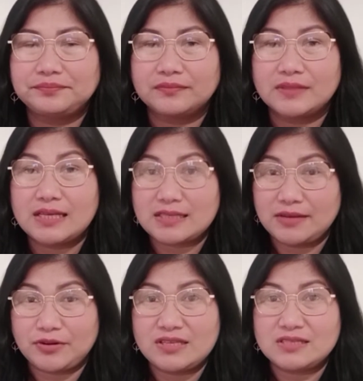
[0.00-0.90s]
Let's say for
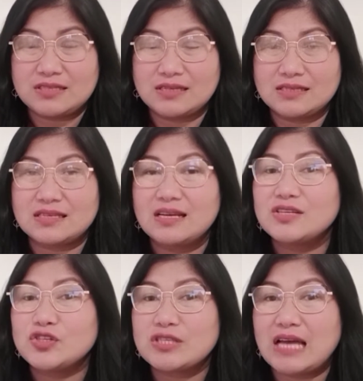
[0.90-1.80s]
instance,
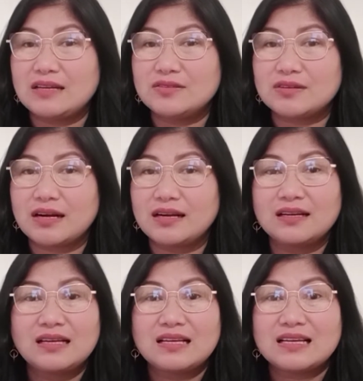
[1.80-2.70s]
Sandra
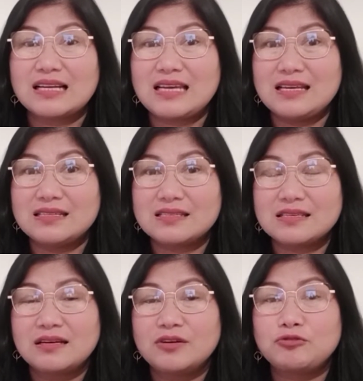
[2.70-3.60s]
cleans
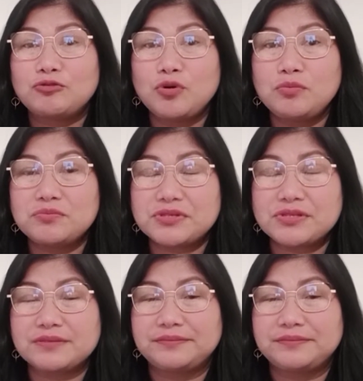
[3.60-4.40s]
rooms.